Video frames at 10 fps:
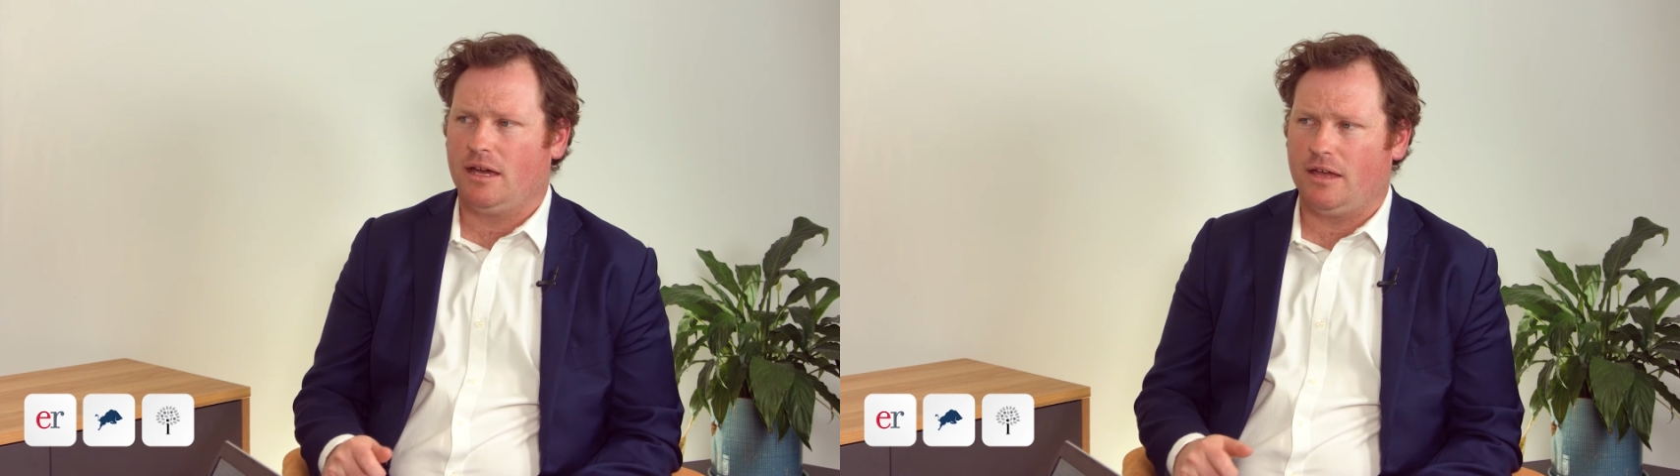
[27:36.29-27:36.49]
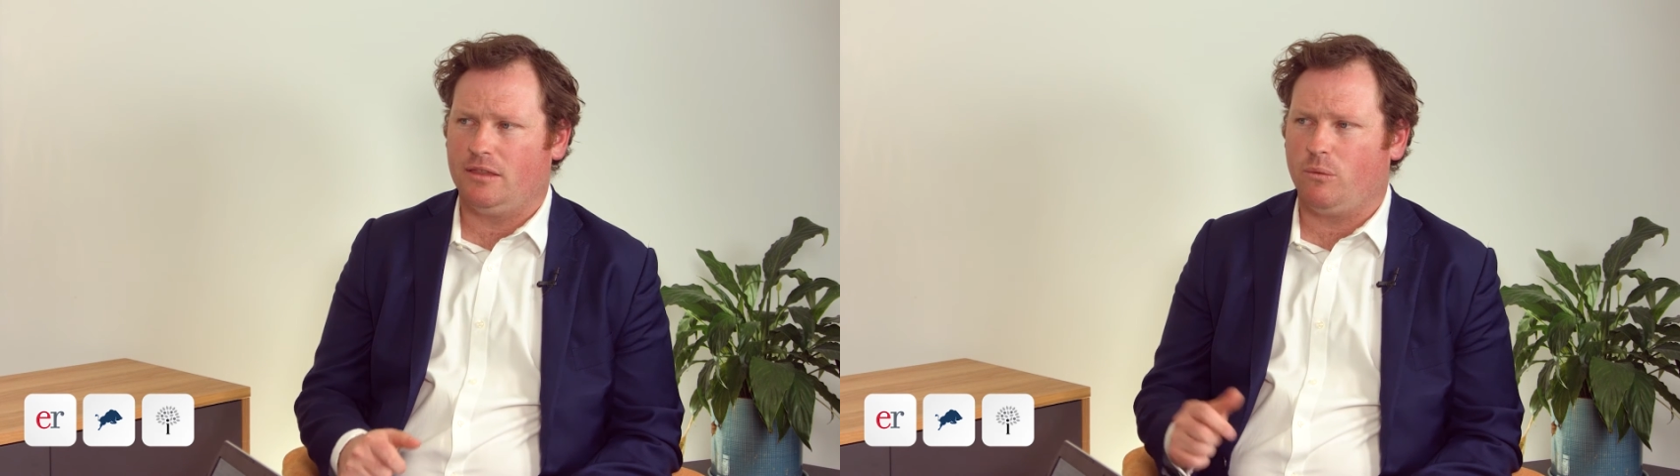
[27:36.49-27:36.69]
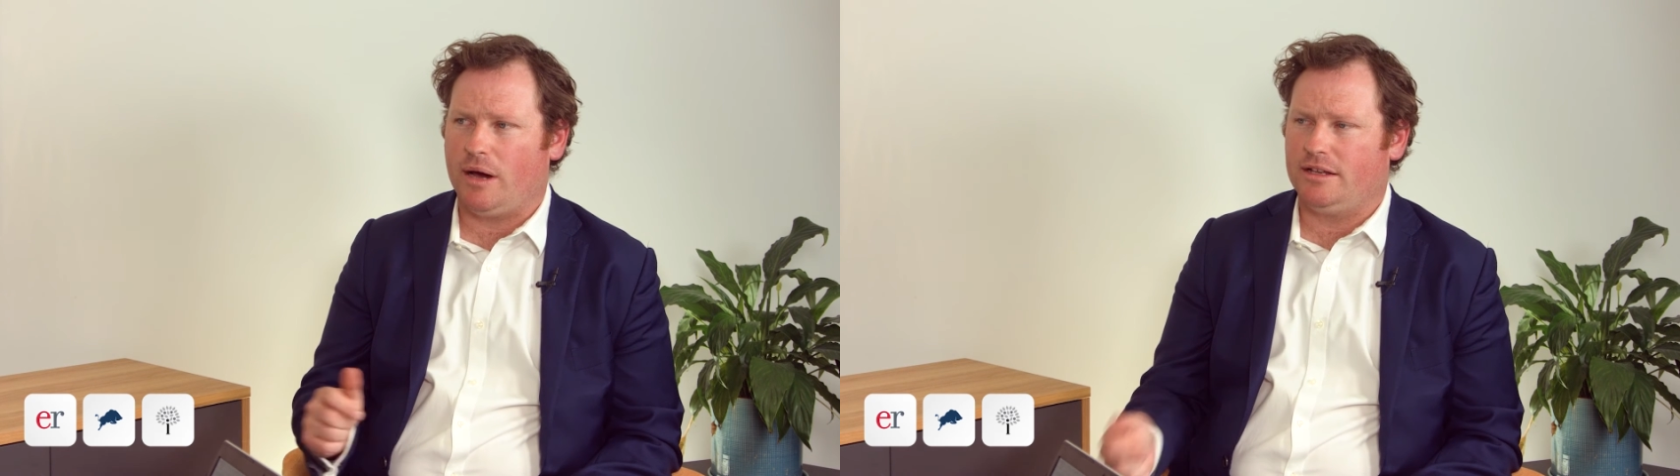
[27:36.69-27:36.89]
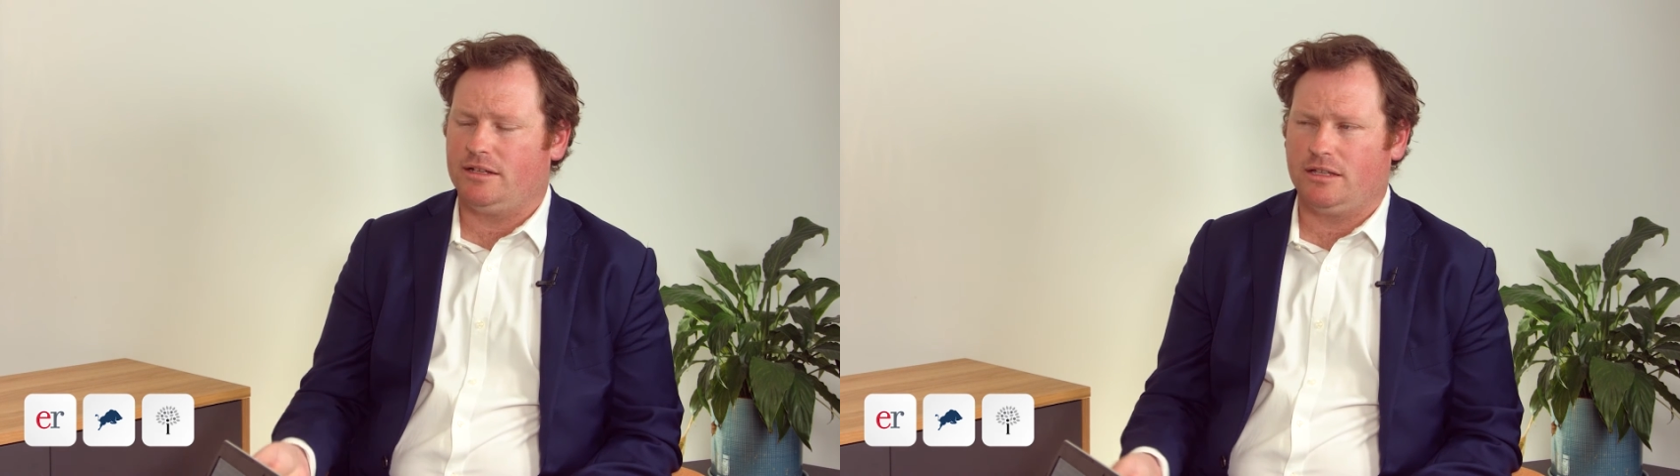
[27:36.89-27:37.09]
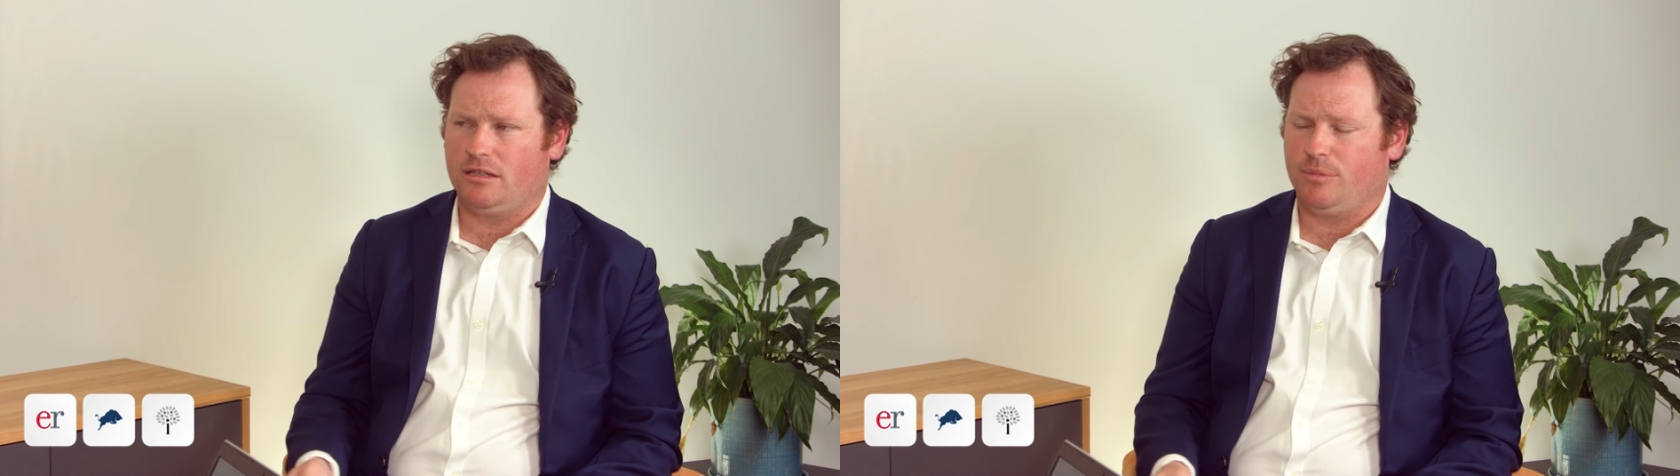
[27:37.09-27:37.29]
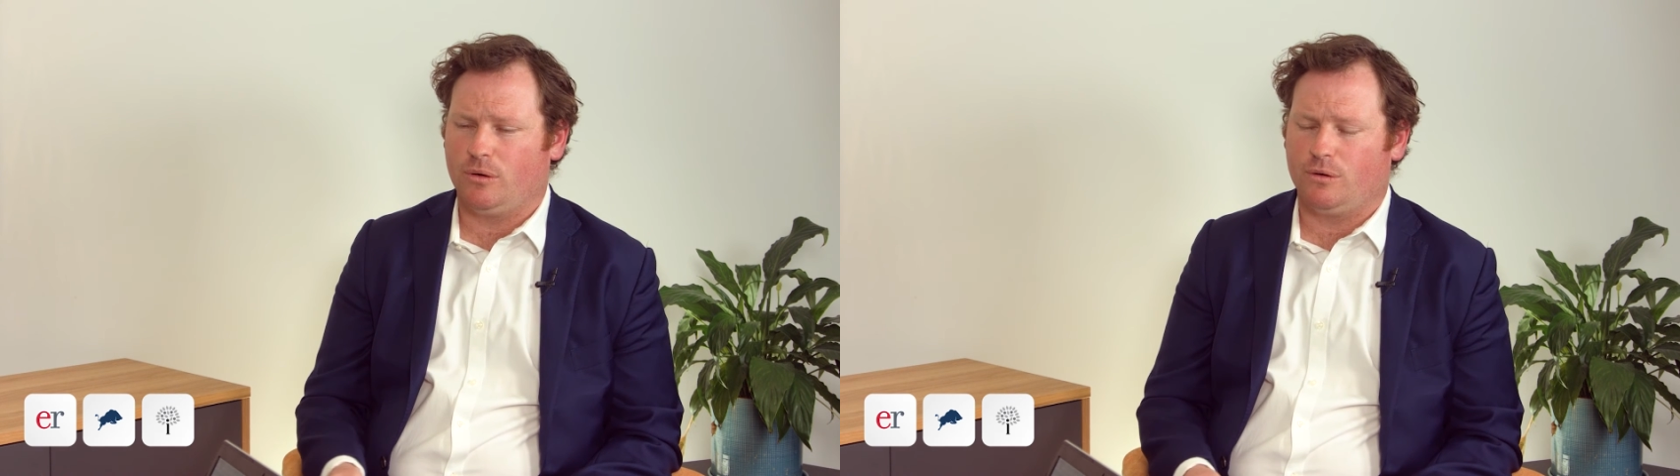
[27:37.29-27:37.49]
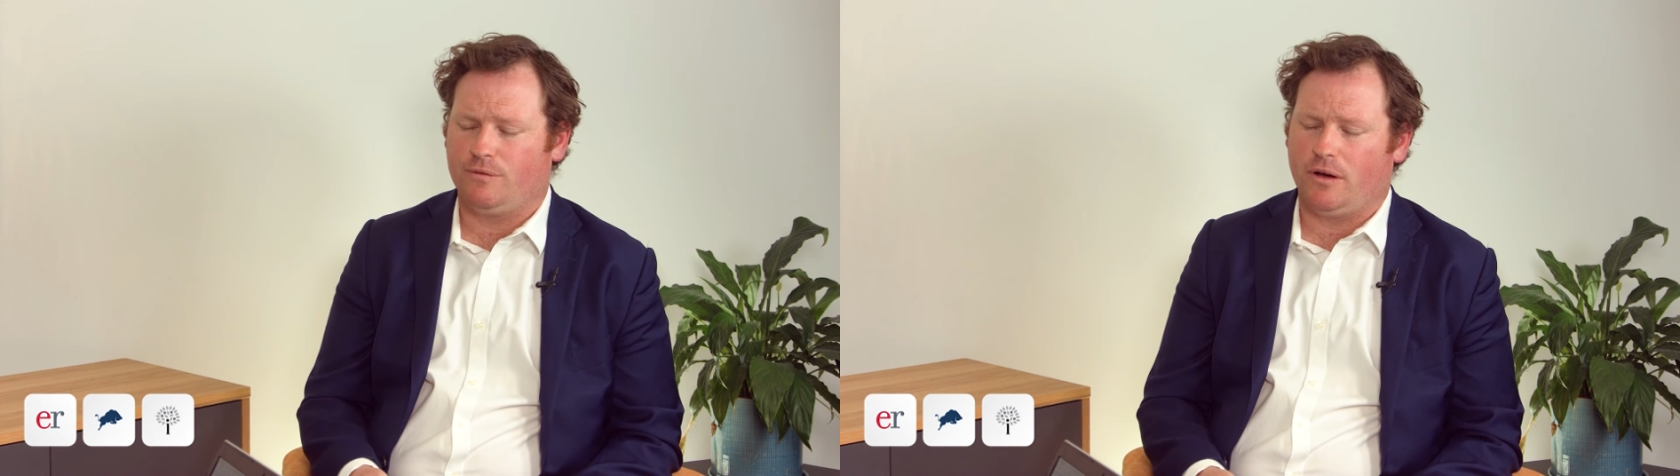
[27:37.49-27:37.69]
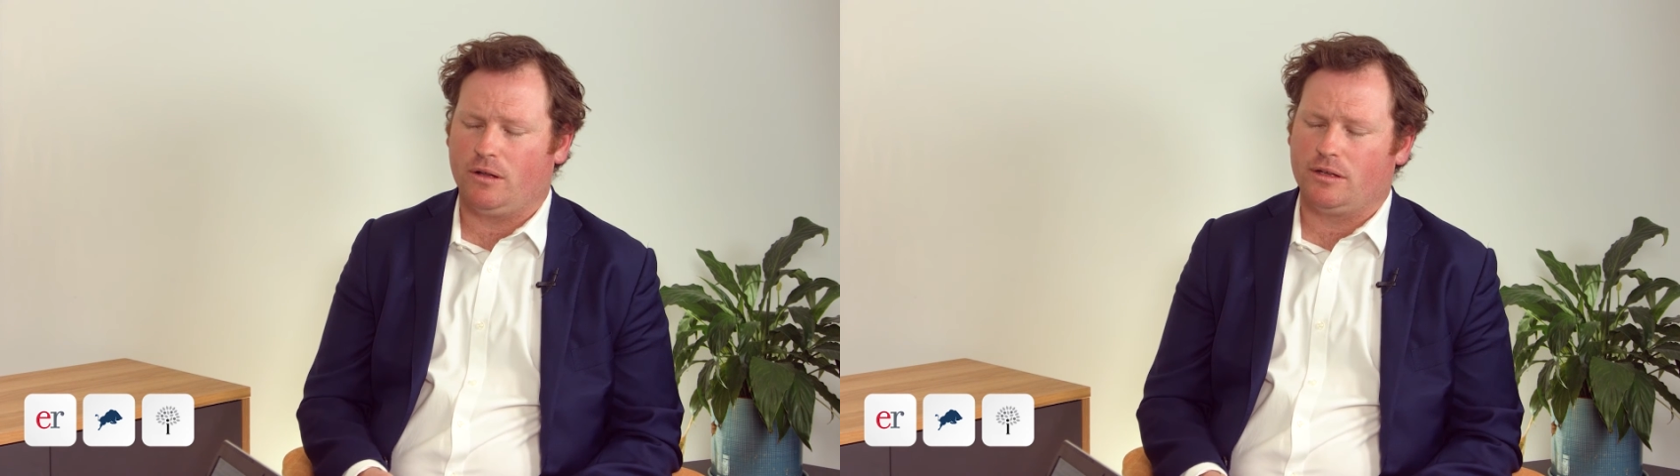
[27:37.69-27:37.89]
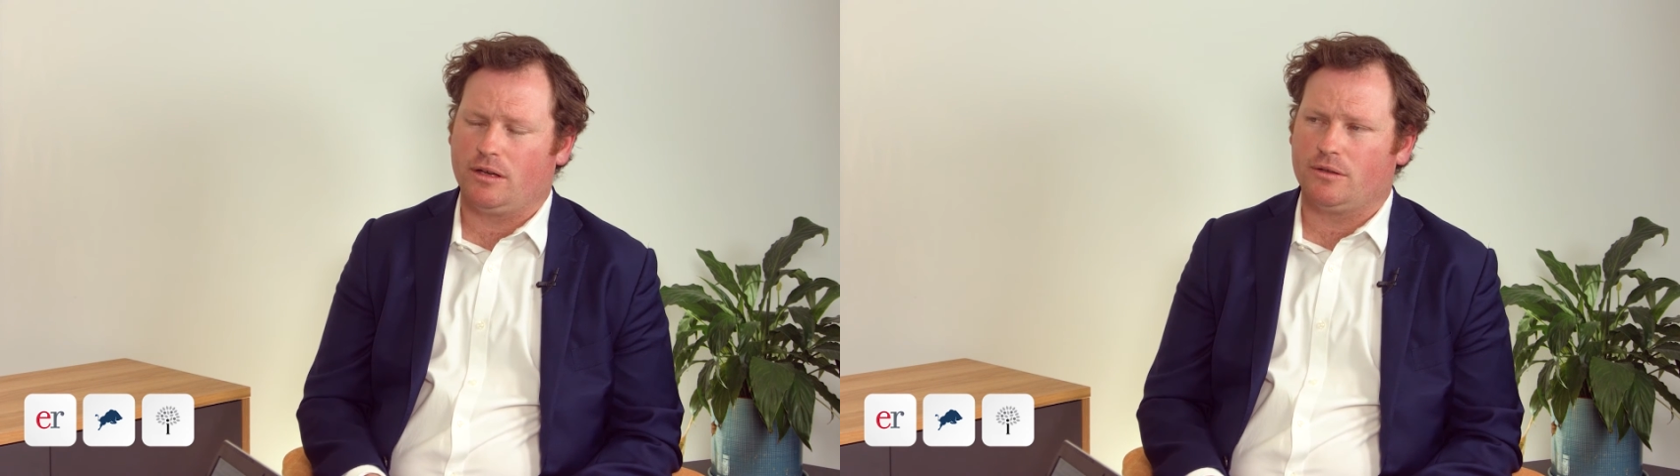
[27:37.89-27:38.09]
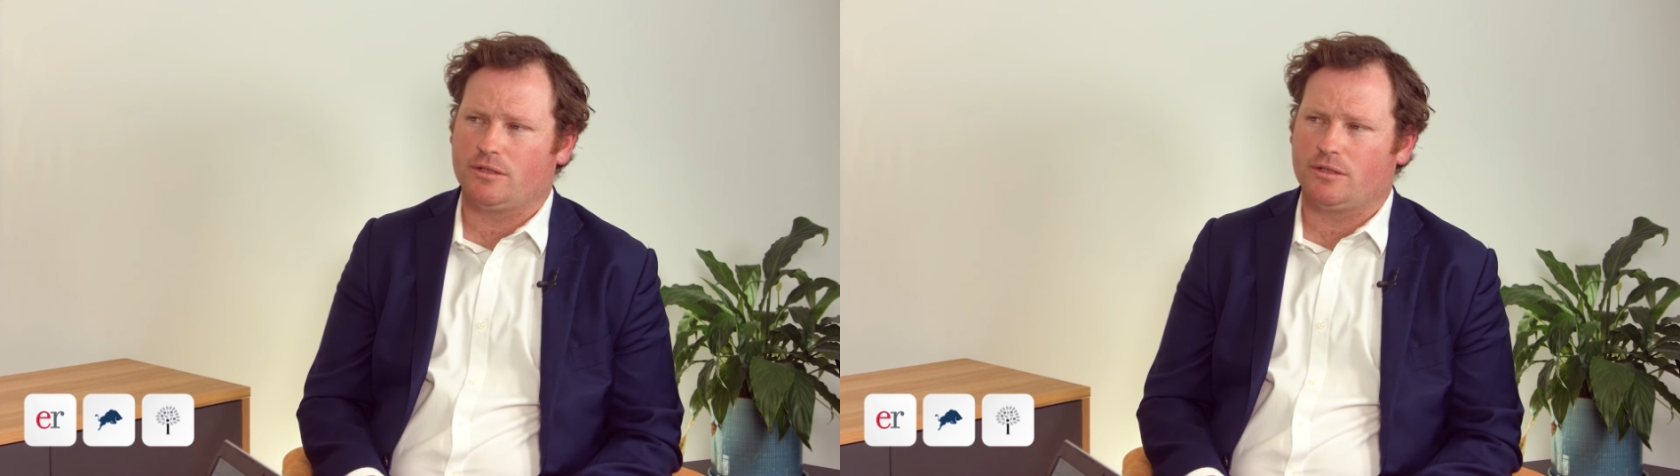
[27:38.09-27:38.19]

and the weighting in the portfolio.